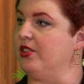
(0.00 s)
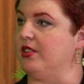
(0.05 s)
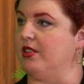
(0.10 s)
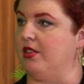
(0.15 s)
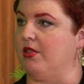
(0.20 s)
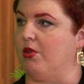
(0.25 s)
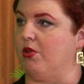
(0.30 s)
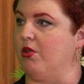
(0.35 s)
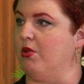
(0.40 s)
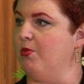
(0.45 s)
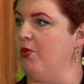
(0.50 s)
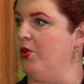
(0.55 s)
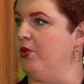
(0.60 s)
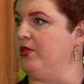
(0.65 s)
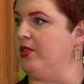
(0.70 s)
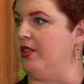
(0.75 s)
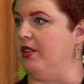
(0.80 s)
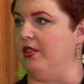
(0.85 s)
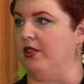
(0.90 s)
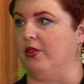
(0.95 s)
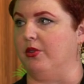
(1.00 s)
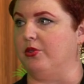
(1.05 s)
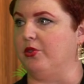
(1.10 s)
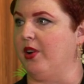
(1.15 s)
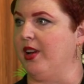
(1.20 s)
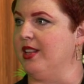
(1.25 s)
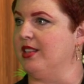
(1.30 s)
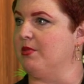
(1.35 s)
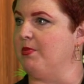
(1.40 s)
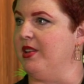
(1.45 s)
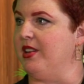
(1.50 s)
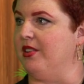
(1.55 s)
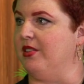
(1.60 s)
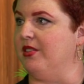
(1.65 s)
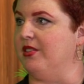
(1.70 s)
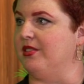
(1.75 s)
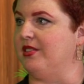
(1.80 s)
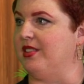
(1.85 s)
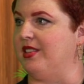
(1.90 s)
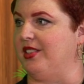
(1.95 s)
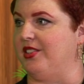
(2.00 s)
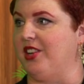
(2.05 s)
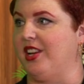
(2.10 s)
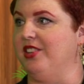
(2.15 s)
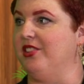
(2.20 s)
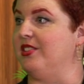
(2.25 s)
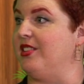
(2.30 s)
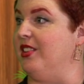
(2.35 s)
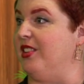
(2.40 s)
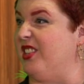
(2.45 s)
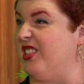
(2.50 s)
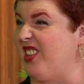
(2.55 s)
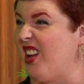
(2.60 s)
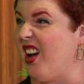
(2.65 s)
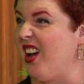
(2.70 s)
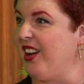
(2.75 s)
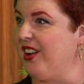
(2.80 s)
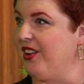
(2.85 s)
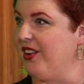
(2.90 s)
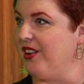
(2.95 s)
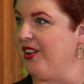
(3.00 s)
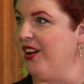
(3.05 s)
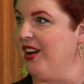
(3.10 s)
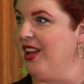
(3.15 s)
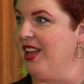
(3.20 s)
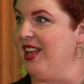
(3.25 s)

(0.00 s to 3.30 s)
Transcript: in the hormones, the neurotransmitters, the changes in desire,